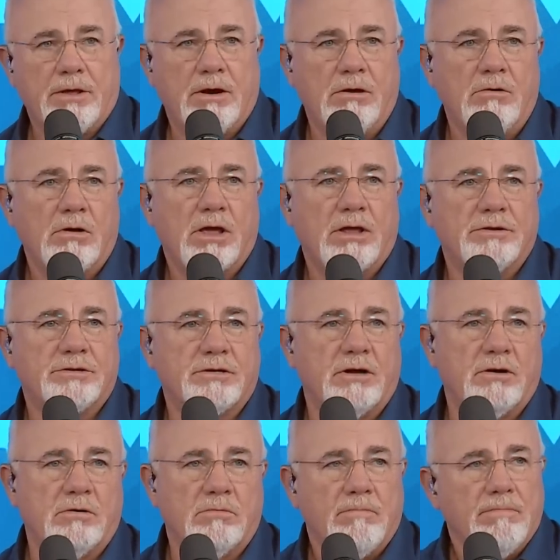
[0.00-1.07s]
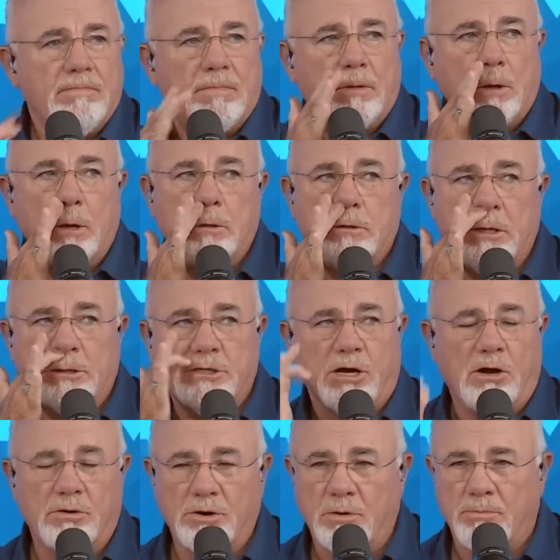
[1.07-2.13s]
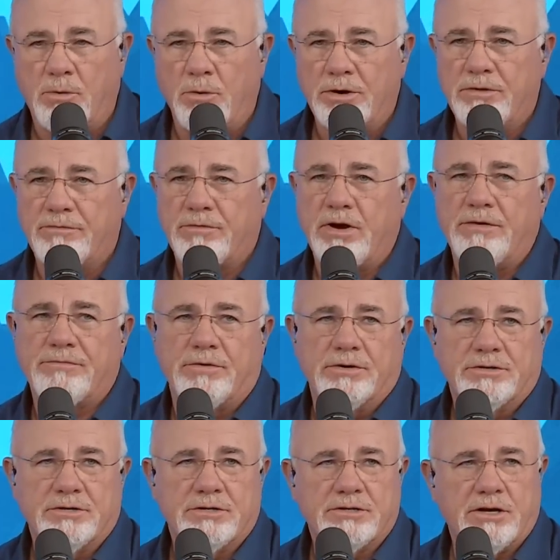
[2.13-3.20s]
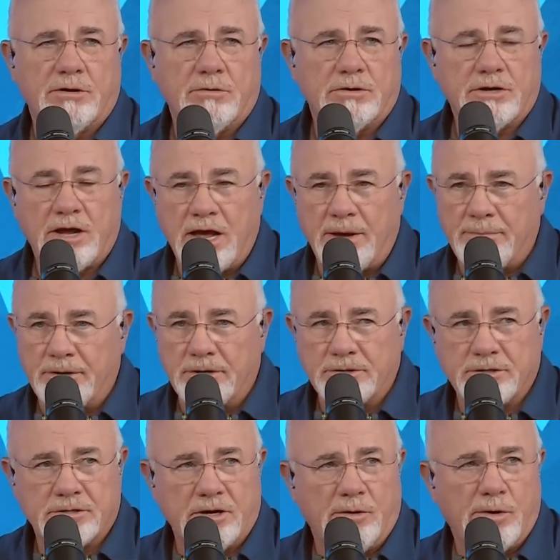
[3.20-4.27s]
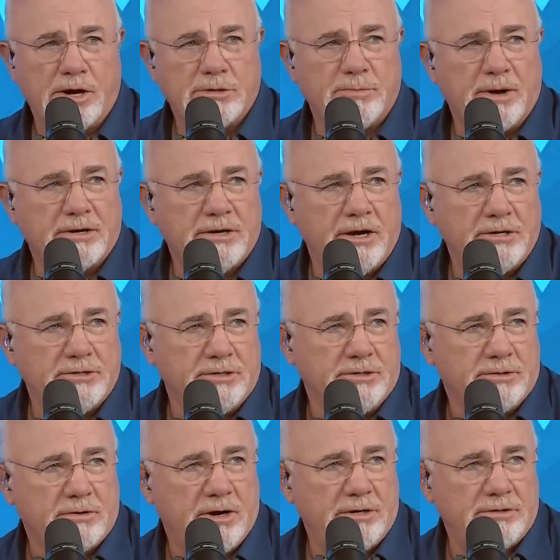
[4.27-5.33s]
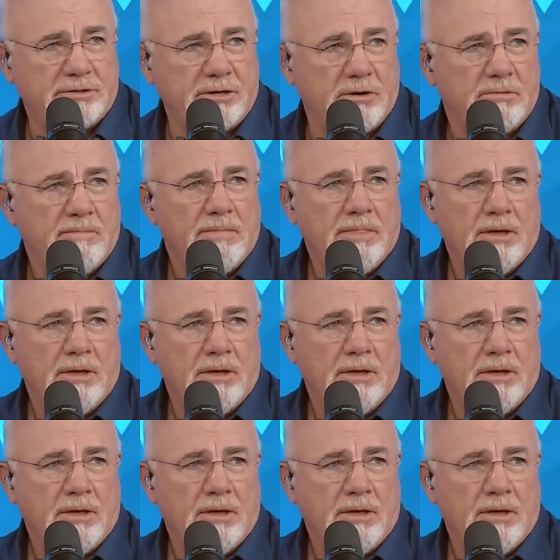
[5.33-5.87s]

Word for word: You know, and so it's it's all your point of reference. The secret to happiness is low expectations, right? So,